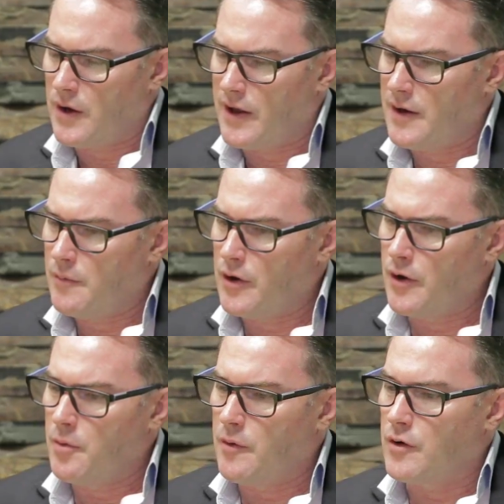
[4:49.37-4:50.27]
plan, but a
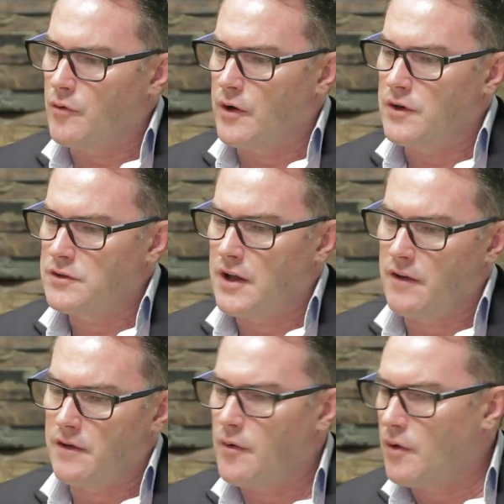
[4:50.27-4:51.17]
lot of people look at real estate
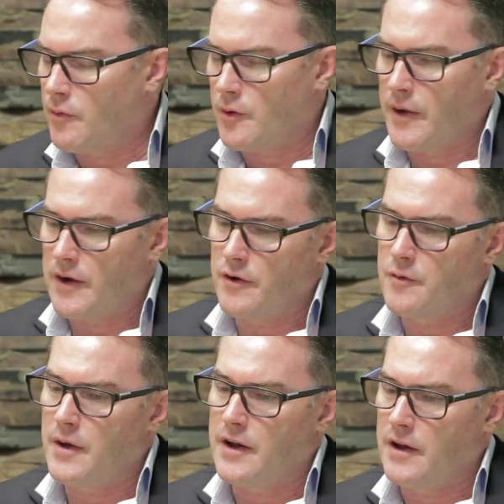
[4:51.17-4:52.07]
and they say, well, I want to make a lot
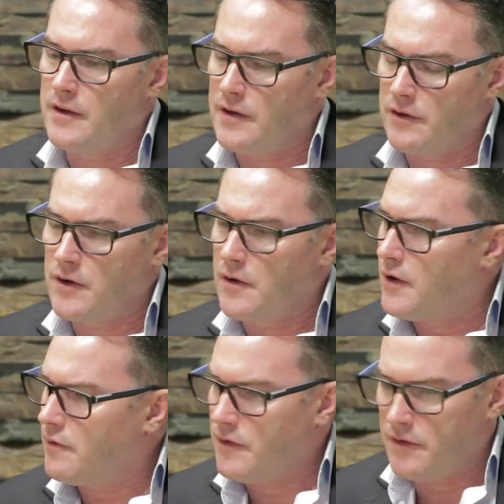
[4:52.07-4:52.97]
of money, and that's
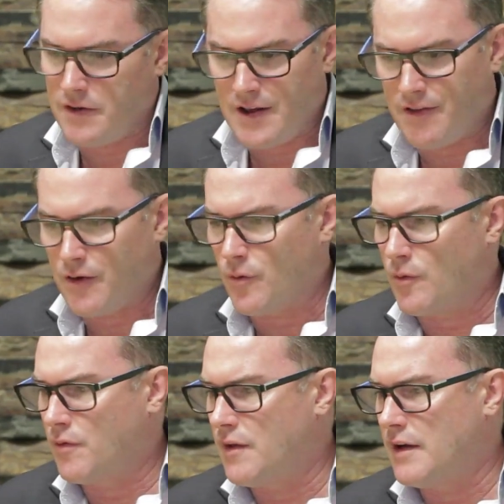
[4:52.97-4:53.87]
there's nothing
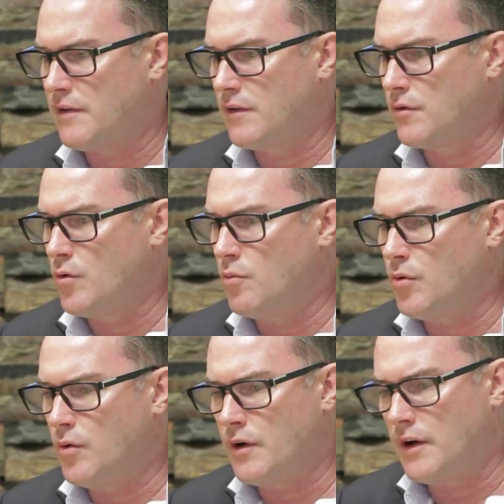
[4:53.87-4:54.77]
wrong with that as a
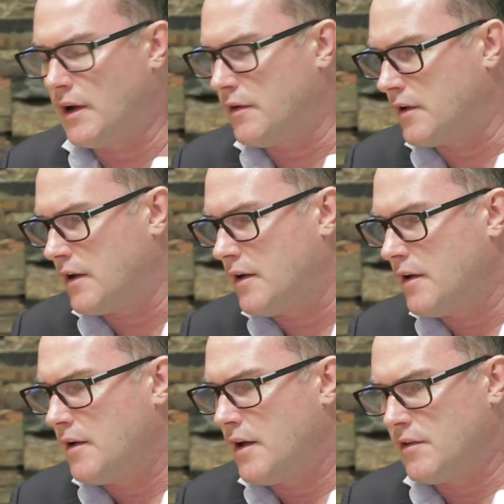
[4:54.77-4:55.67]
scoreboard and
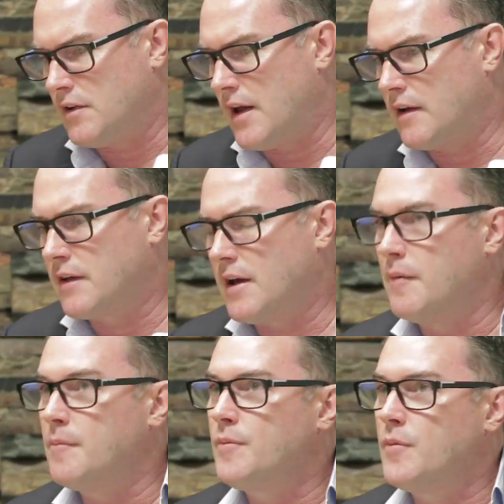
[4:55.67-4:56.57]
as an
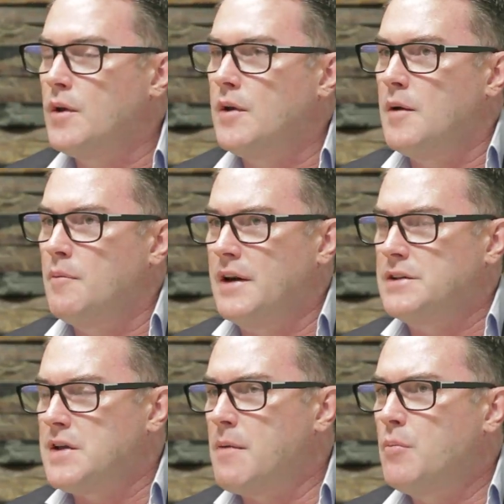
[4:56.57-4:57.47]
outcome. But
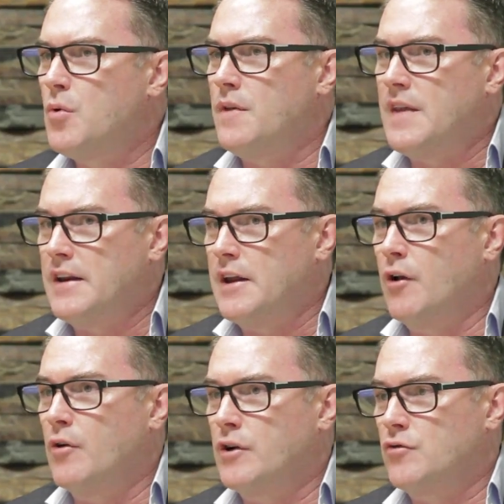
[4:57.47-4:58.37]
at some point that
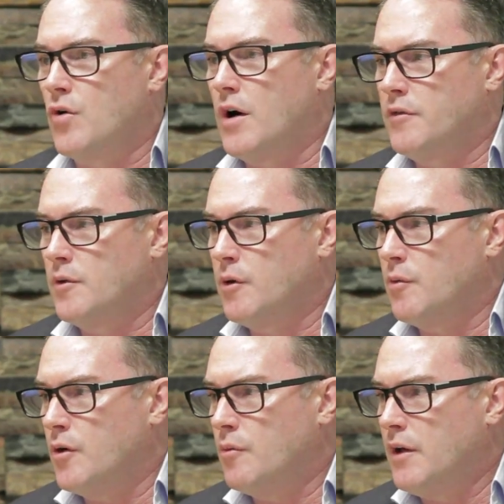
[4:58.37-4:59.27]
no longer drives you to be
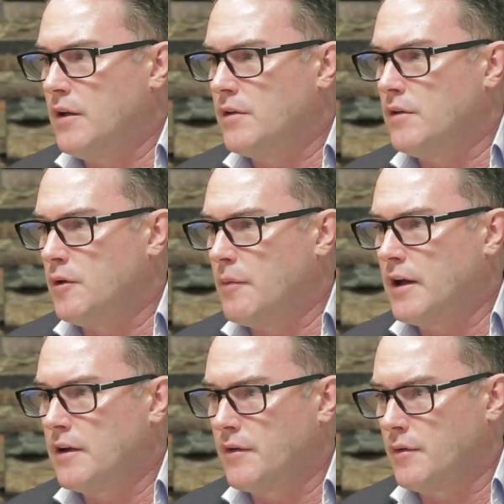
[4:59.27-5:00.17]
world best because you
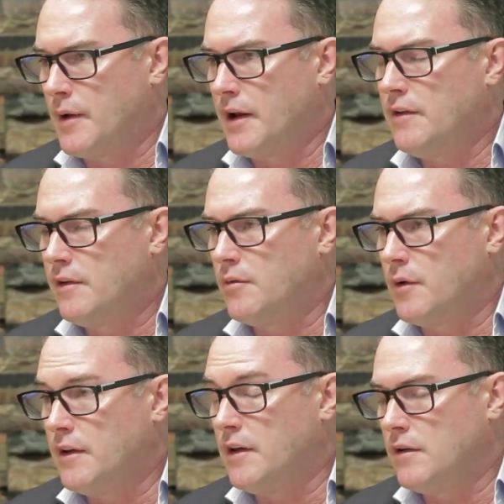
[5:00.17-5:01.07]
make a lot of money. This is
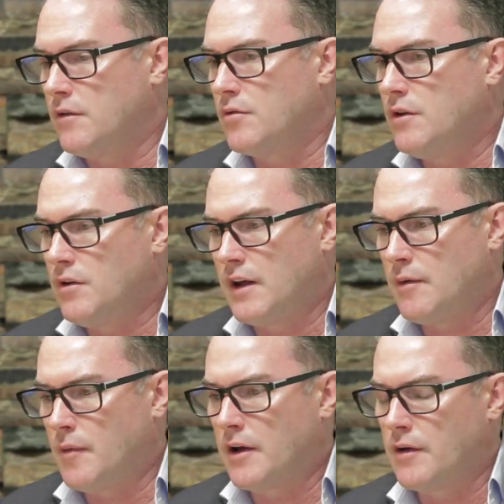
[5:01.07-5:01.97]
one of the industries you
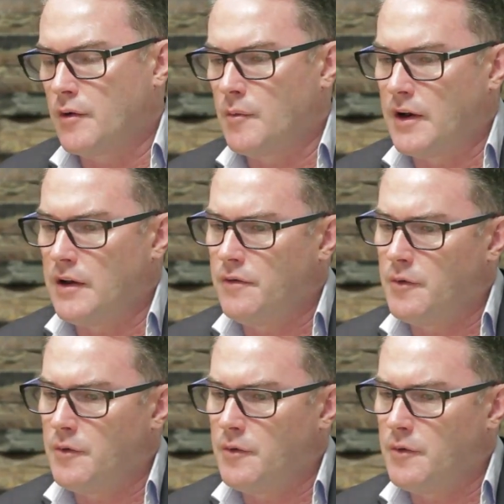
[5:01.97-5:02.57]
can make a lot of money if